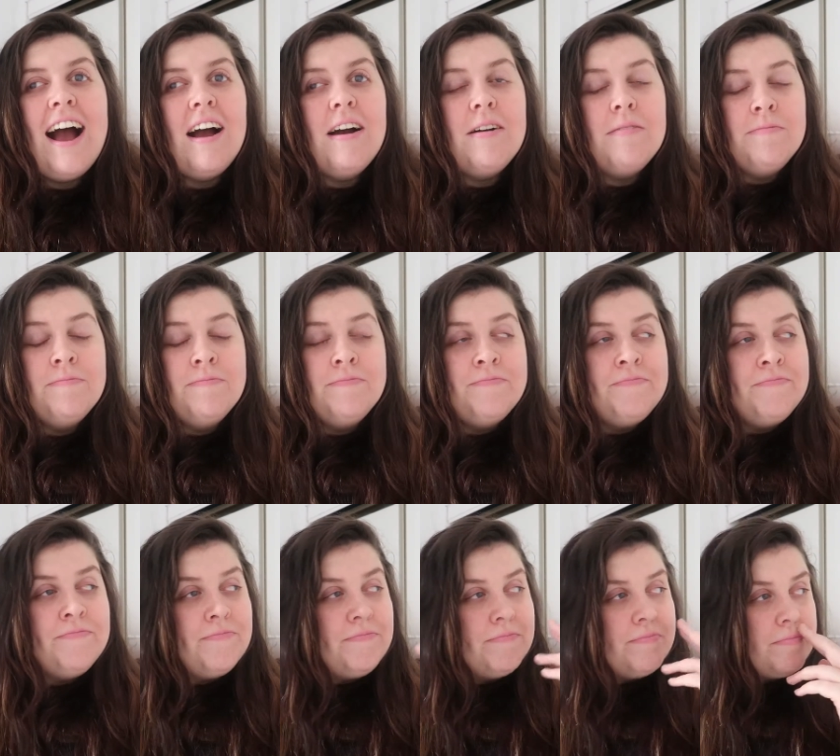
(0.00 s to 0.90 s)
um,
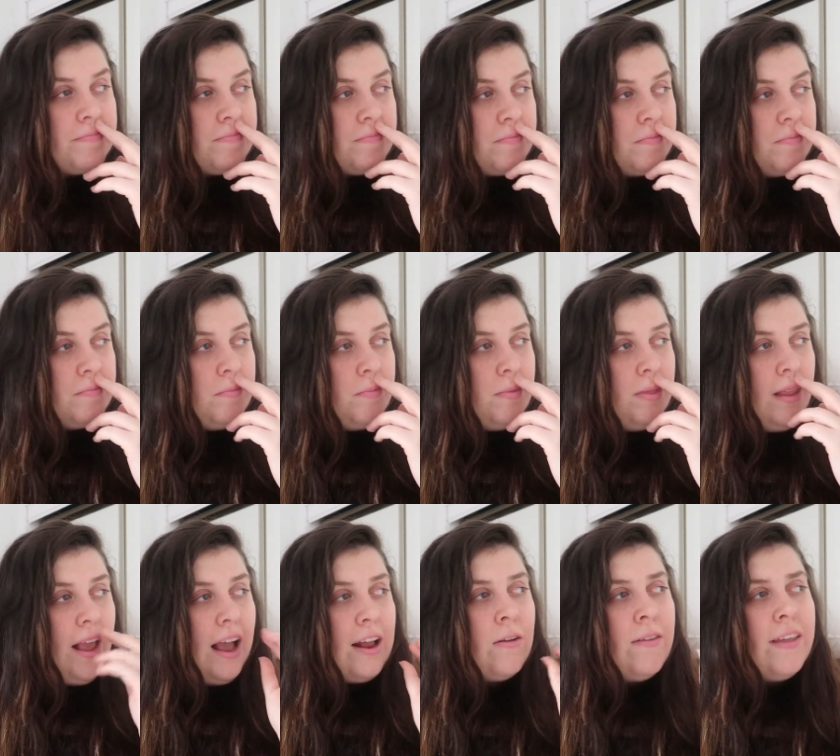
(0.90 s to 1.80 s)

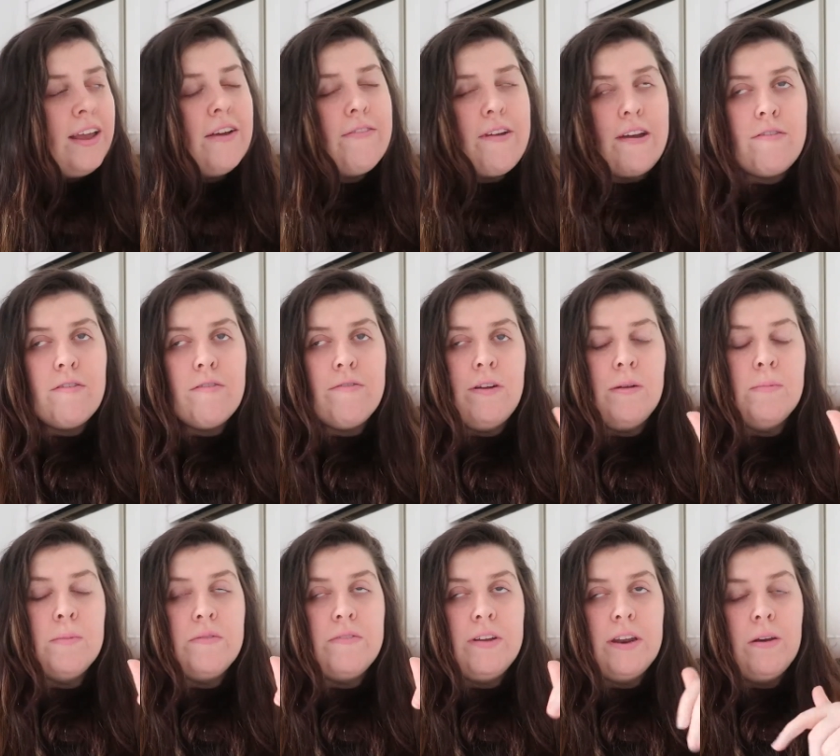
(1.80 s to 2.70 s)
I don't think I've ever
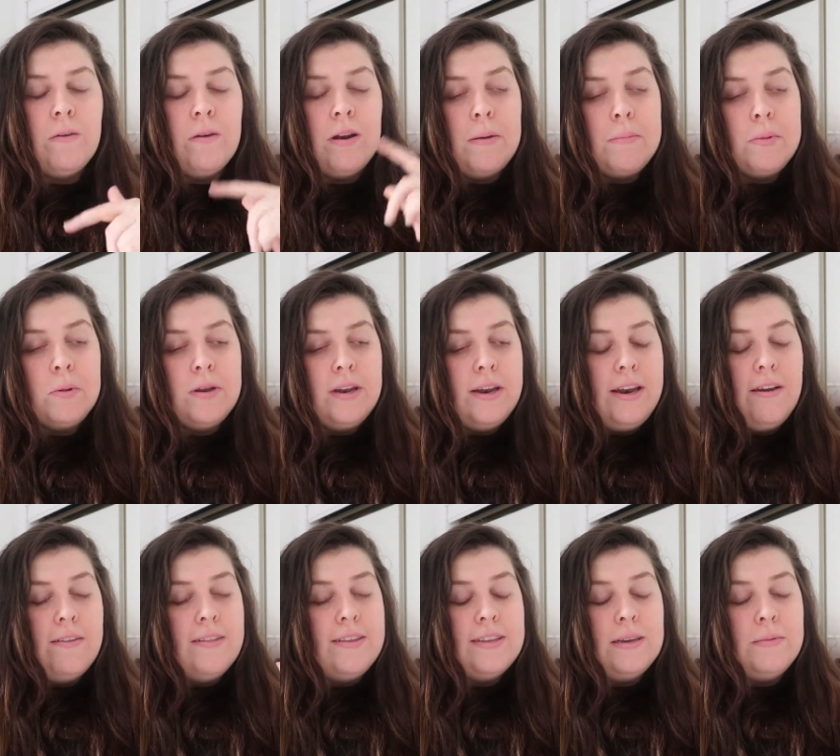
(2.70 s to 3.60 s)
filmed the video and uploaded
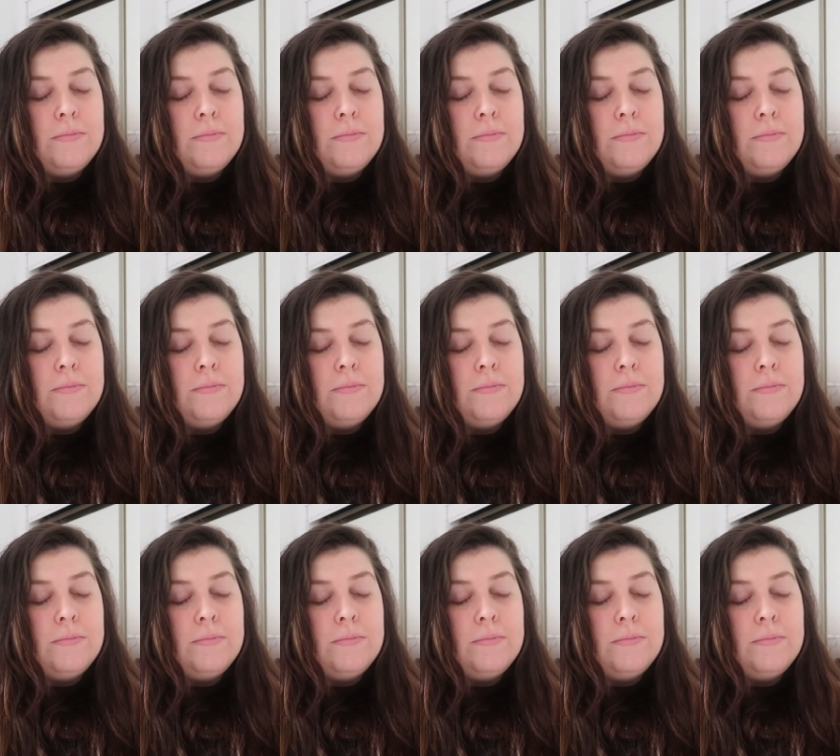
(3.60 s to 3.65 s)
it on the